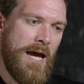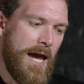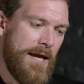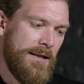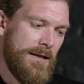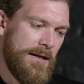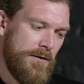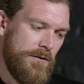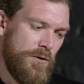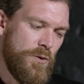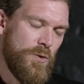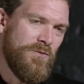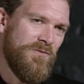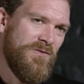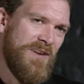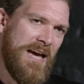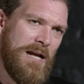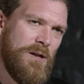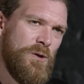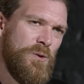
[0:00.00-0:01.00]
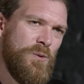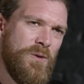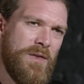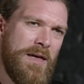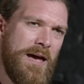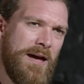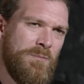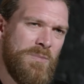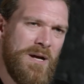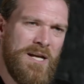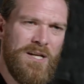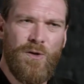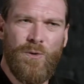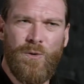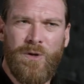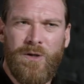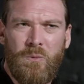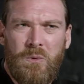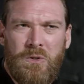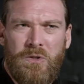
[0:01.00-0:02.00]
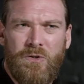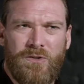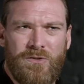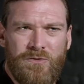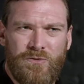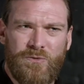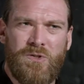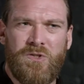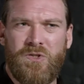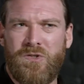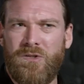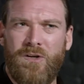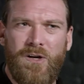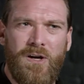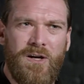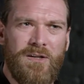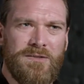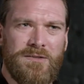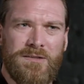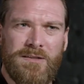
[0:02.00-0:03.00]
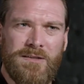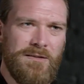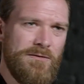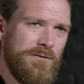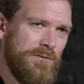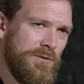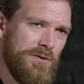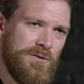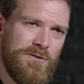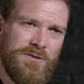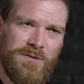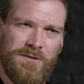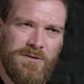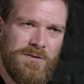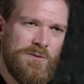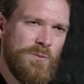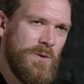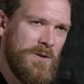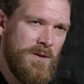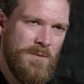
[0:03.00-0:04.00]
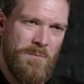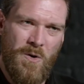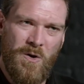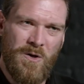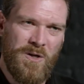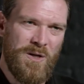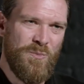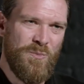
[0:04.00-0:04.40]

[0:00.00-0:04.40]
and then you can value that by knowing what your construction cost is versus what the market